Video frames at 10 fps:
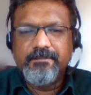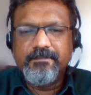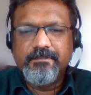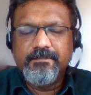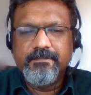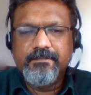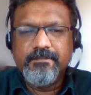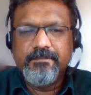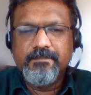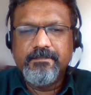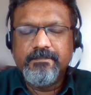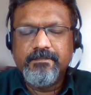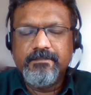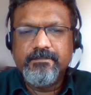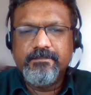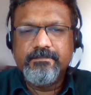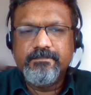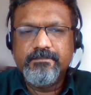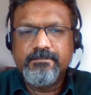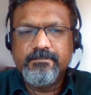
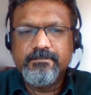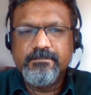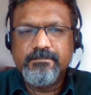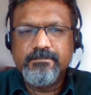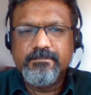Nothing is said.